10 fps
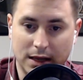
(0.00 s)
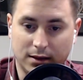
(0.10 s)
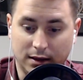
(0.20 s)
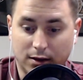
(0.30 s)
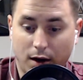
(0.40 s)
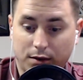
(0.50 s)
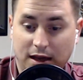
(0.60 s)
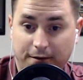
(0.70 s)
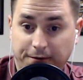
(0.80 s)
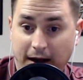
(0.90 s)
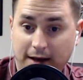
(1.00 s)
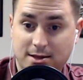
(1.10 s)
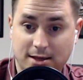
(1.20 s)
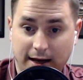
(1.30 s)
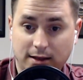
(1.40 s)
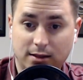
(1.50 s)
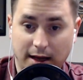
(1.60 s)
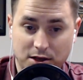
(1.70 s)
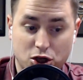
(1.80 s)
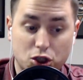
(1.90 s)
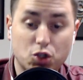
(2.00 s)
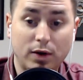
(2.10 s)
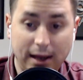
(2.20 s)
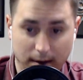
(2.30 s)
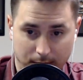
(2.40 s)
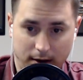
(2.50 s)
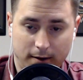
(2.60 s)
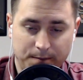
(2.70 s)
the, the the effects that that stream